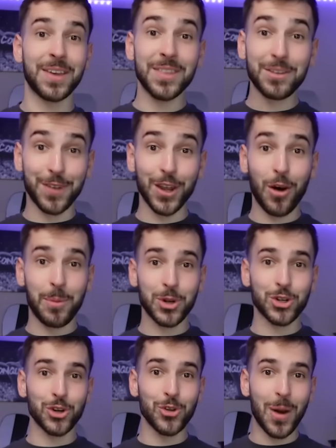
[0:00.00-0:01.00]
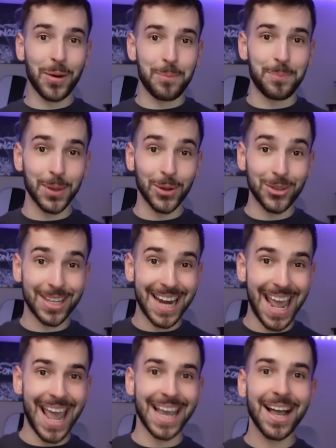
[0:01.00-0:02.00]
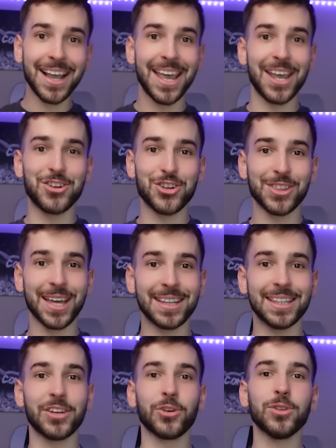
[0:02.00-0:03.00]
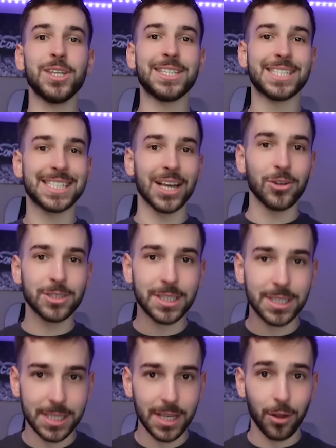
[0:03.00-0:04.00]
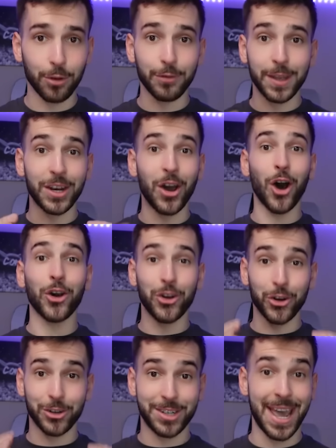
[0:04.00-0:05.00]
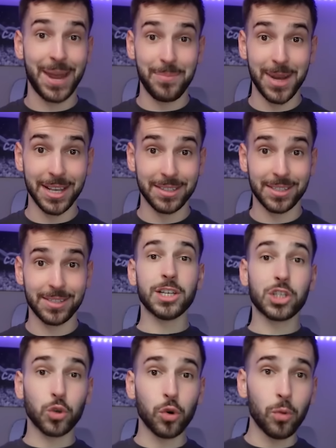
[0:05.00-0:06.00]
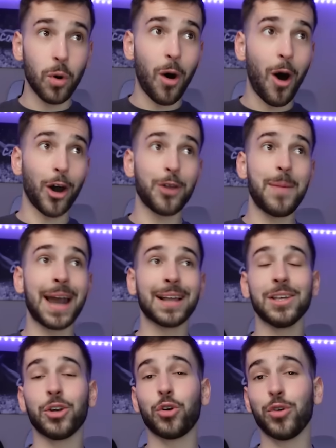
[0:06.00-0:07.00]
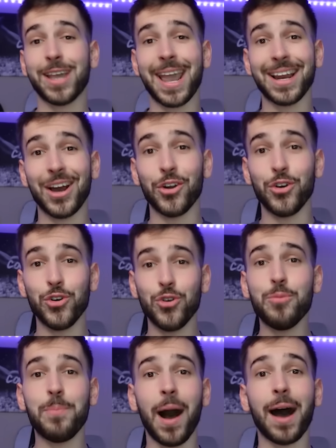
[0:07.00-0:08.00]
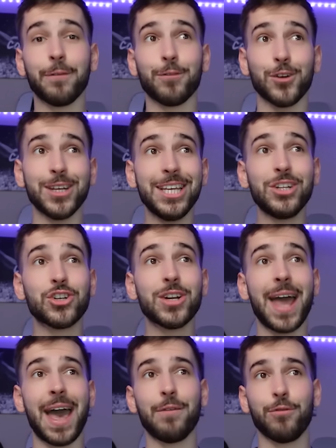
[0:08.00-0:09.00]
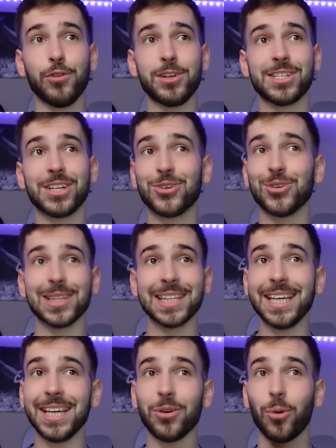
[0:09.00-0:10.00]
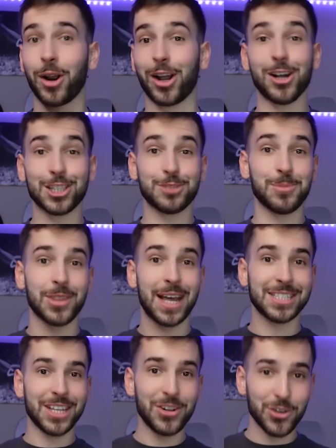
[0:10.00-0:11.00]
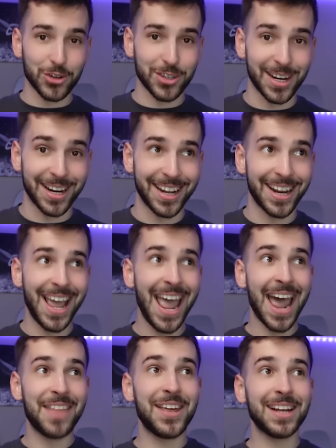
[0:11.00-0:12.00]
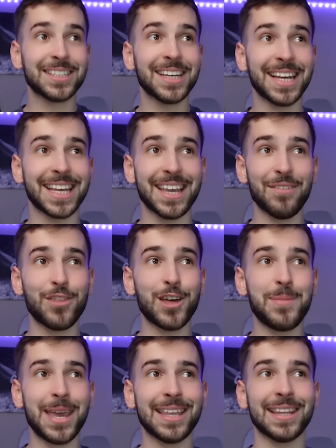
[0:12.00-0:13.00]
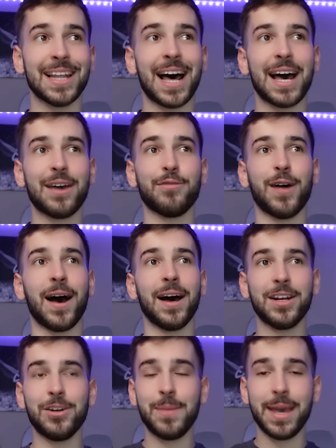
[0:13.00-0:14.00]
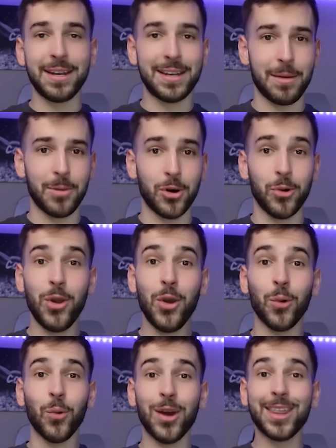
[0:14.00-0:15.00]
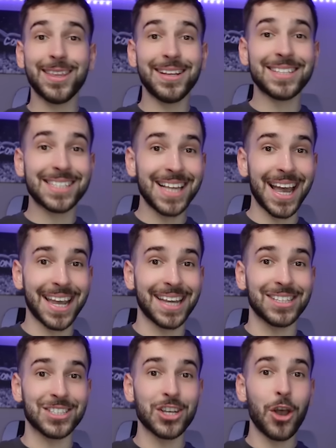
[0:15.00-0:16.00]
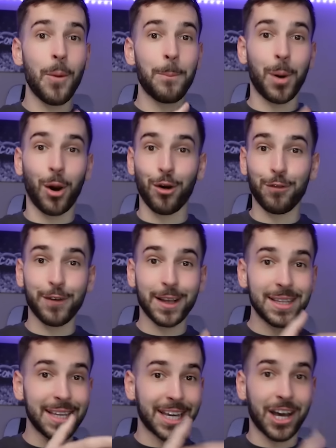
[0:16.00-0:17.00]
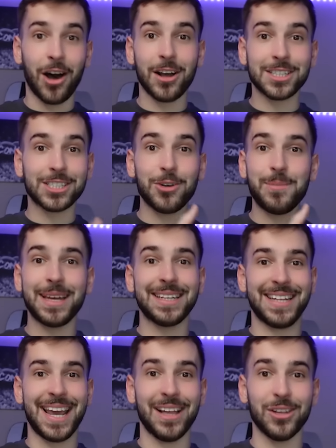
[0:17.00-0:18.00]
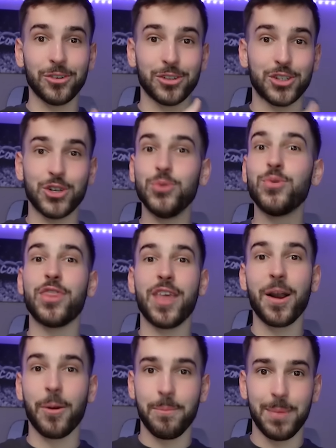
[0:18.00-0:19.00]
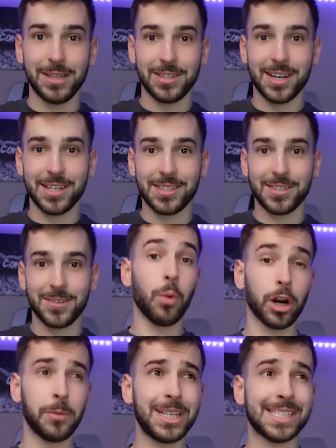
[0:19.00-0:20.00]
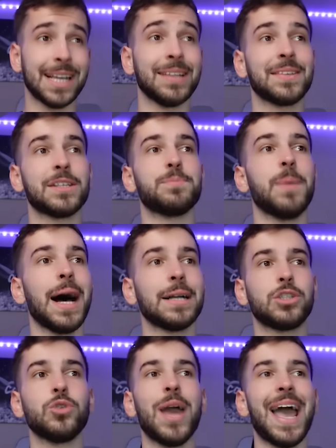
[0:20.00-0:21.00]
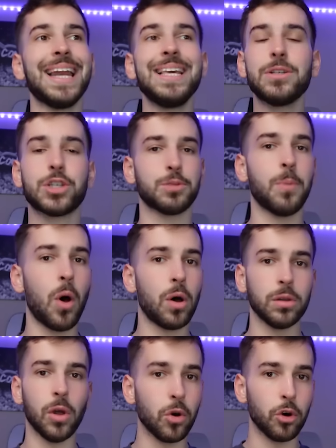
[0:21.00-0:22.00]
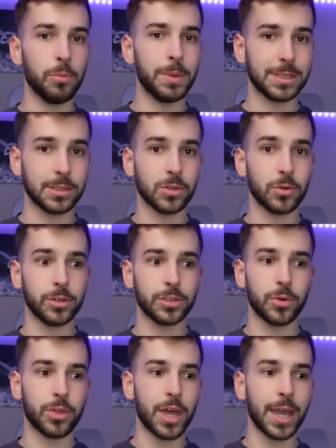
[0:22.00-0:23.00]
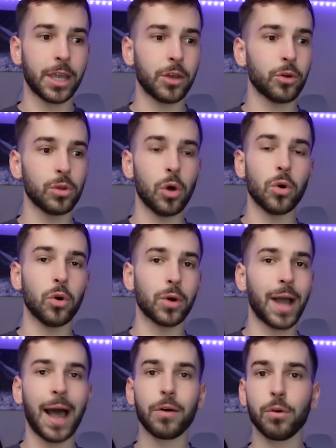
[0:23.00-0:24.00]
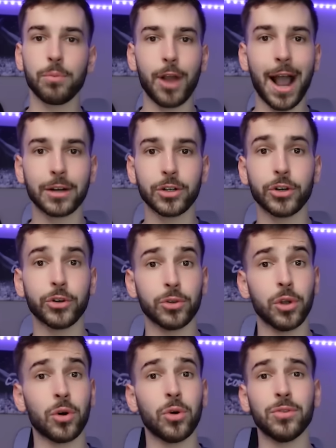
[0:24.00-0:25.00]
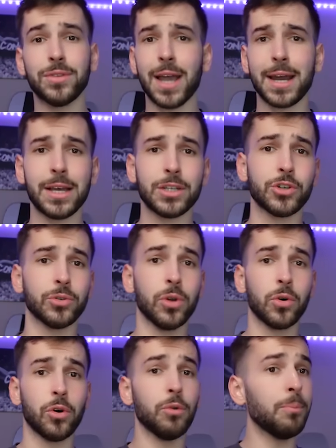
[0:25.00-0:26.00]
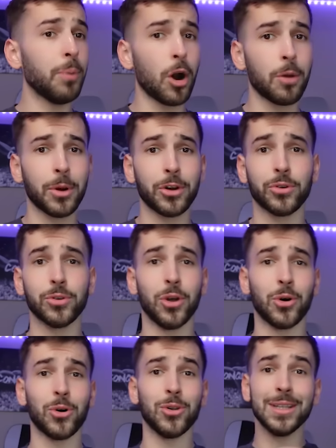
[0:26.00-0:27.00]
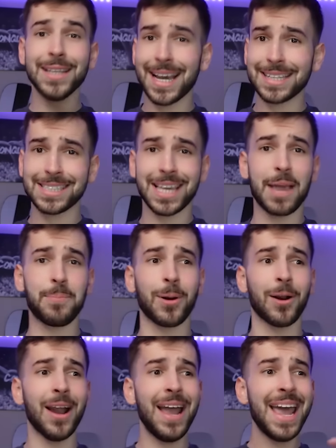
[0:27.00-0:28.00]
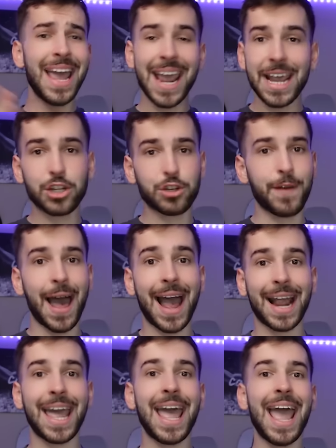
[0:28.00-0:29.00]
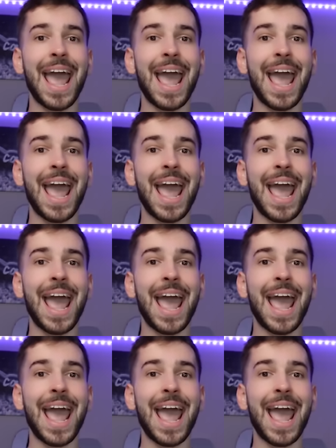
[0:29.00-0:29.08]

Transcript: In this video, I'm going to show you how to build an A I agent that literally sells itself in under ten minutes. This tool will automatically create a new bot for each and every single lead or customer that's interested in it, and then it's going to give them a live on-demand demo within seconds, perfectly custom and tailored to their business. And we're going to be selling this bot to any small local business owner. So think your local chiropractor, your local dentist, your local barber, your local landscaper, H V A C.